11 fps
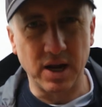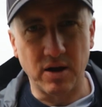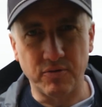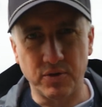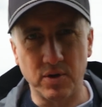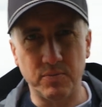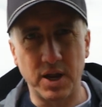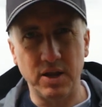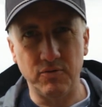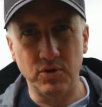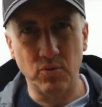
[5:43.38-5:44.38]
enough that
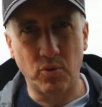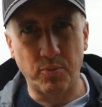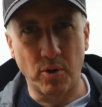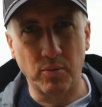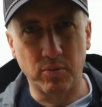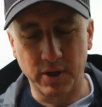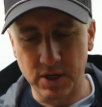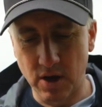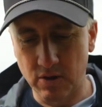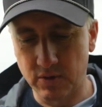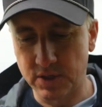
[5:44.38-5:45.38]
many of you will probably
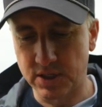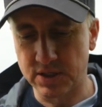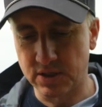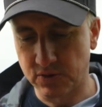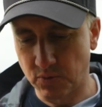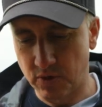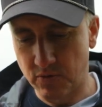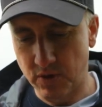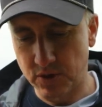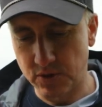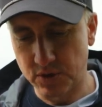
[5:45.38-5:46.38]
know this. This is one of
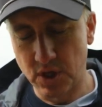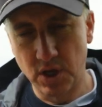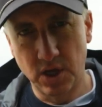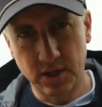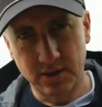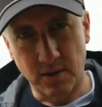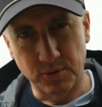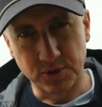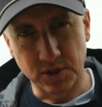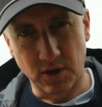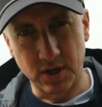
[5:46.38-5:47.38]
those
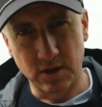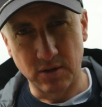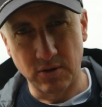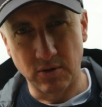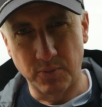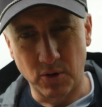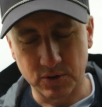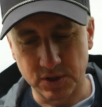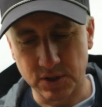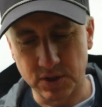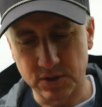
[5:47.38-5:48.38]
double-sided lure
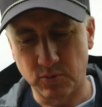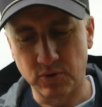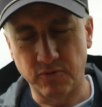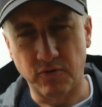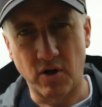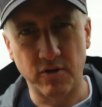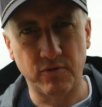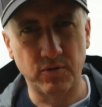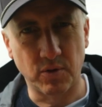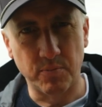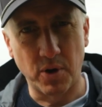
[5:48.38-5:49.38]
boxes with 5
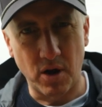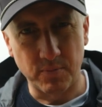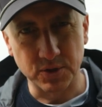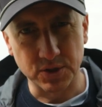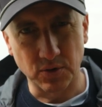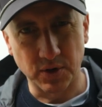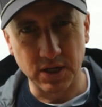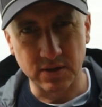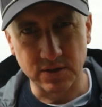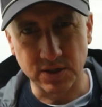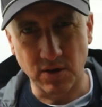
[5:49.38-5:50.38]
compartments on
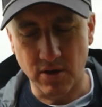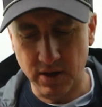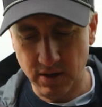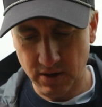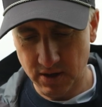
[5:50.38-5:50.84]
either side.